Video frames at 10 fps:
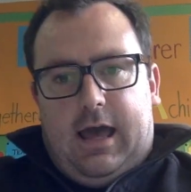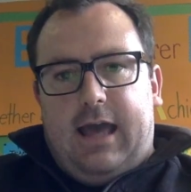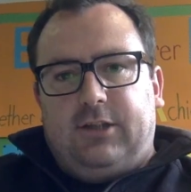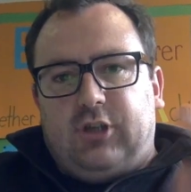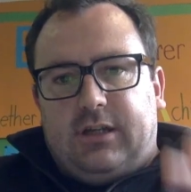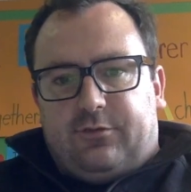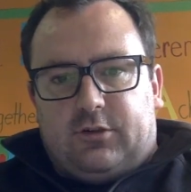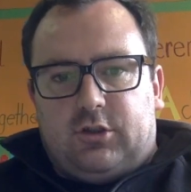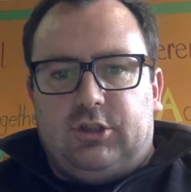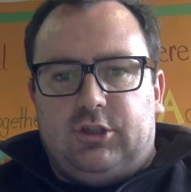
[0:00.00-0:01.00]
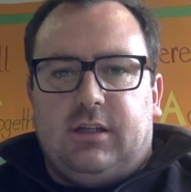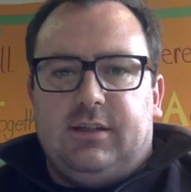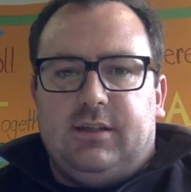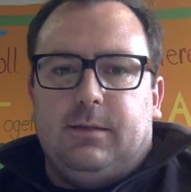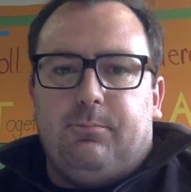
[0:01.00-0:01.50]
And Jennifer touched on
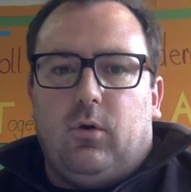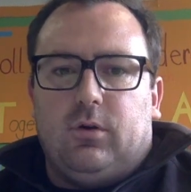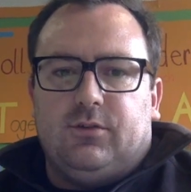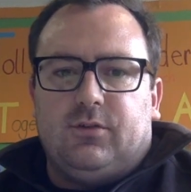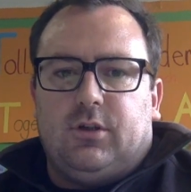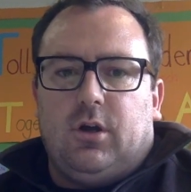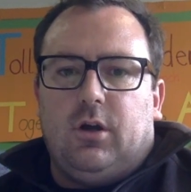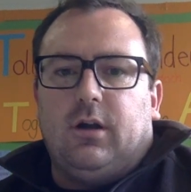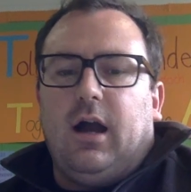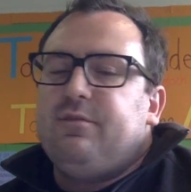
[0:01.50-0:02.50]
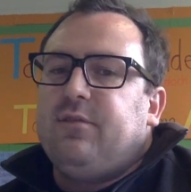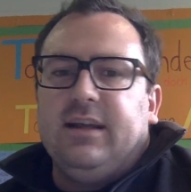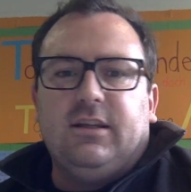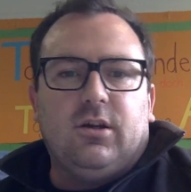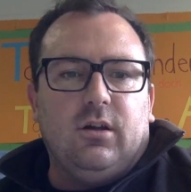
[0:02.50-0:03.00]
this, the importance of color. I
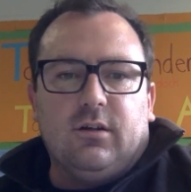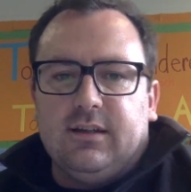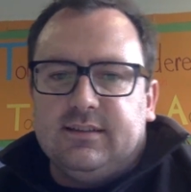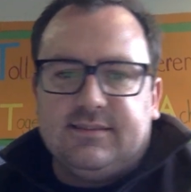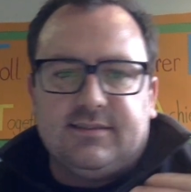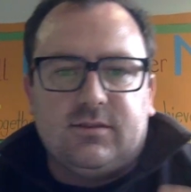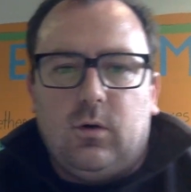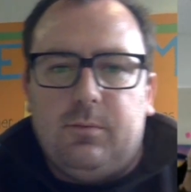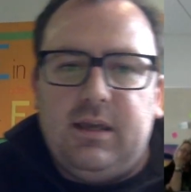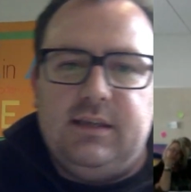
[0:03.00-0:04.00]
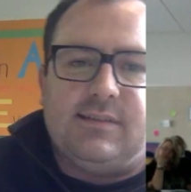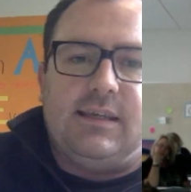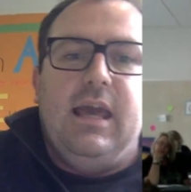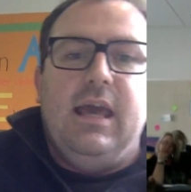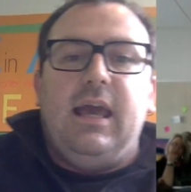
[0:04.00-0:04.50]
find color, this is so
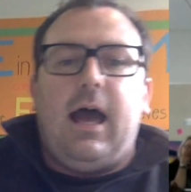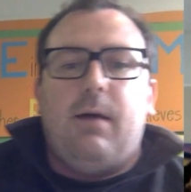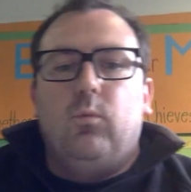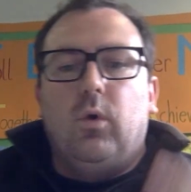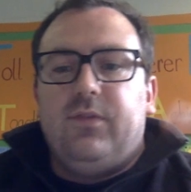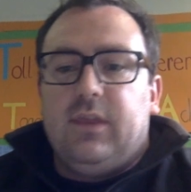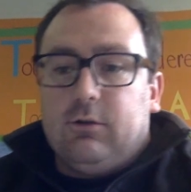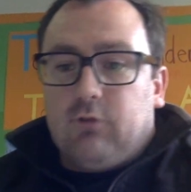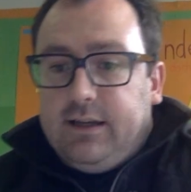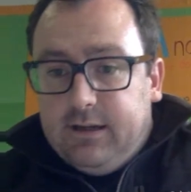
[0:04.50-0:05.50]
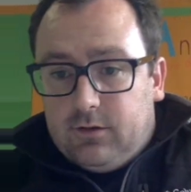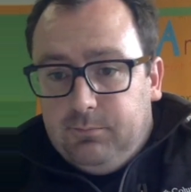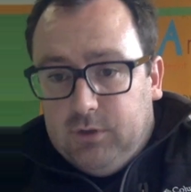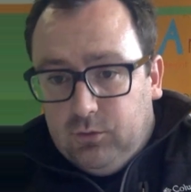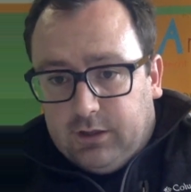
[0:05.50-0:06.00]
amazing. One thing right here in
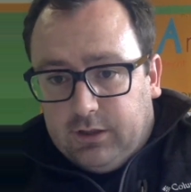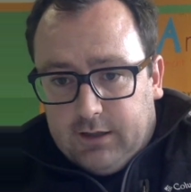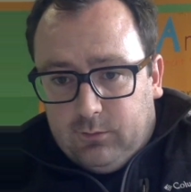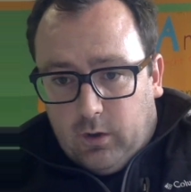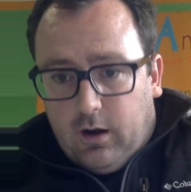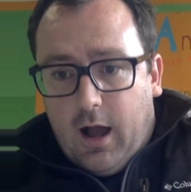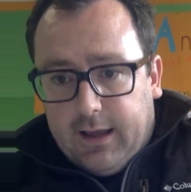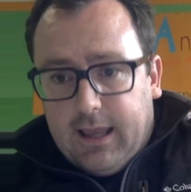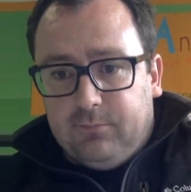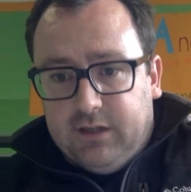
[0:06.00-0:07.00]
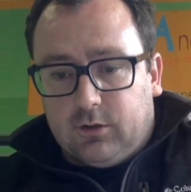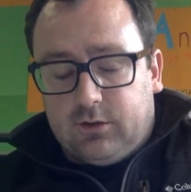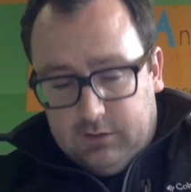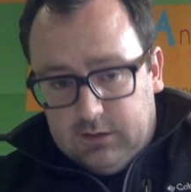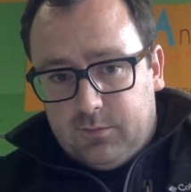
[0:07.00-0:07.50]
Munich, right where I am, near
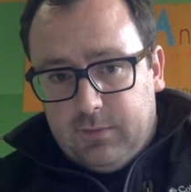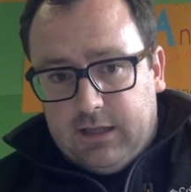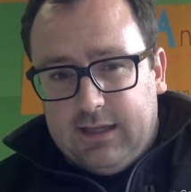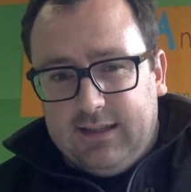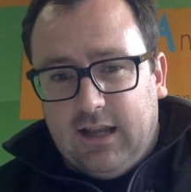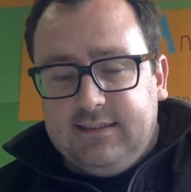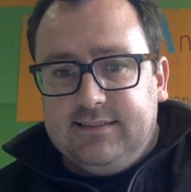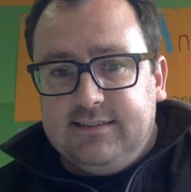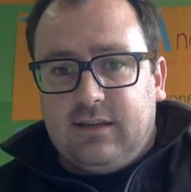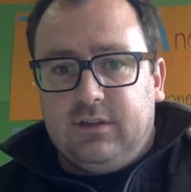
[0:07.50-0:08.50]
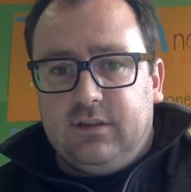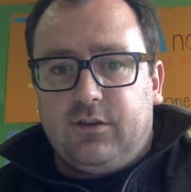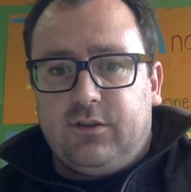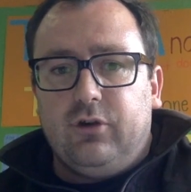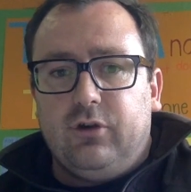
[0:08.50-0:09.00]
to me, in
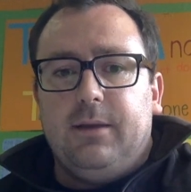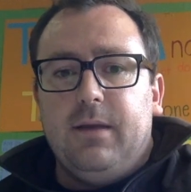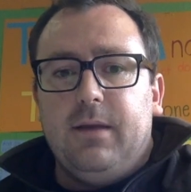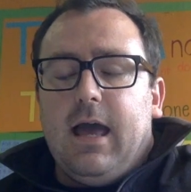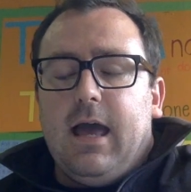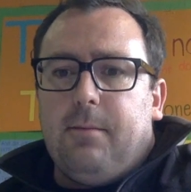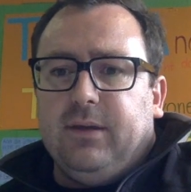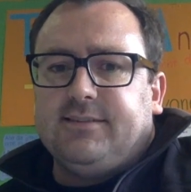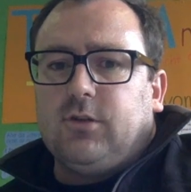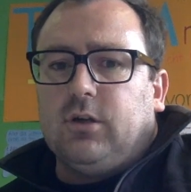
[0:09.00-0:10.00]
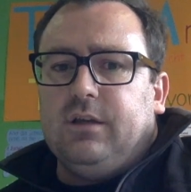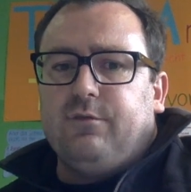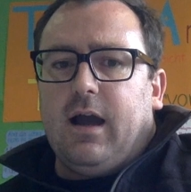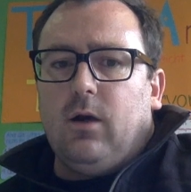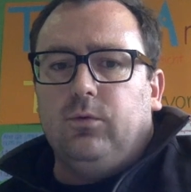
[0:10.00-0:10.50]
1973, a big study
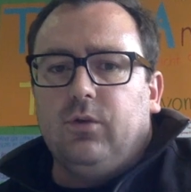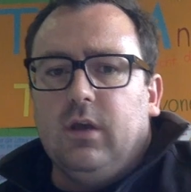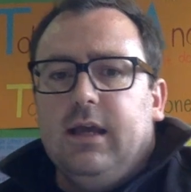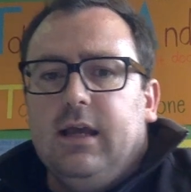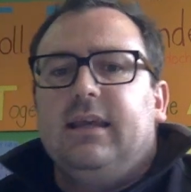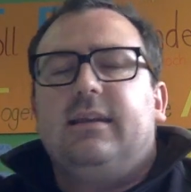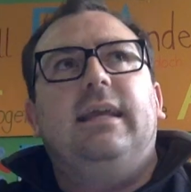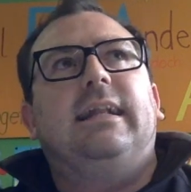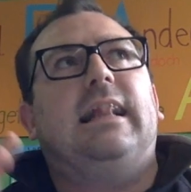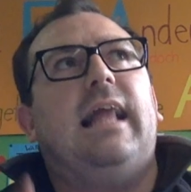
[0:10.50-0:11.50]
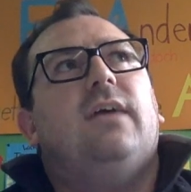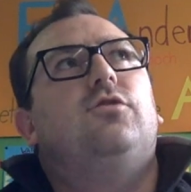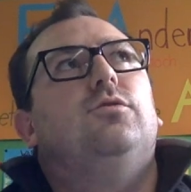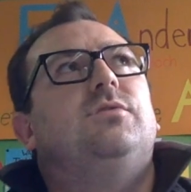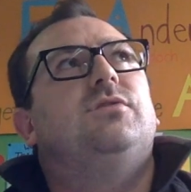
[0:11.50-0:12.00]
found that in
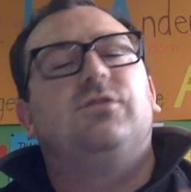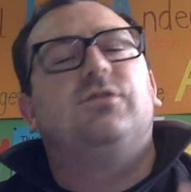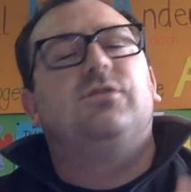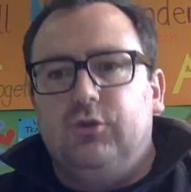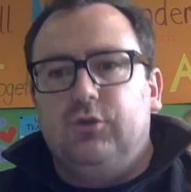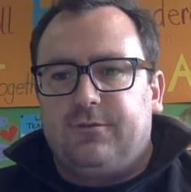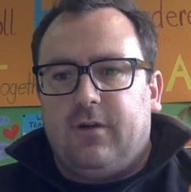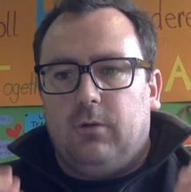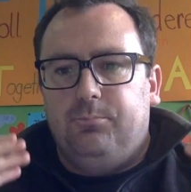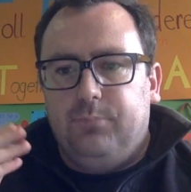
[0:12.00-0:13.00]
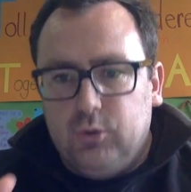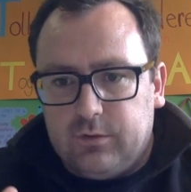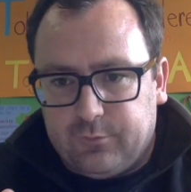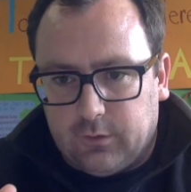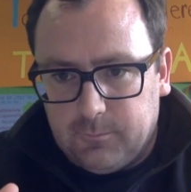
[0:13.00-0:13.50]
classrooms the students found
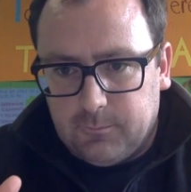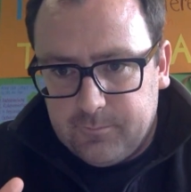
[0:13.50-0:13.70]
beautiful.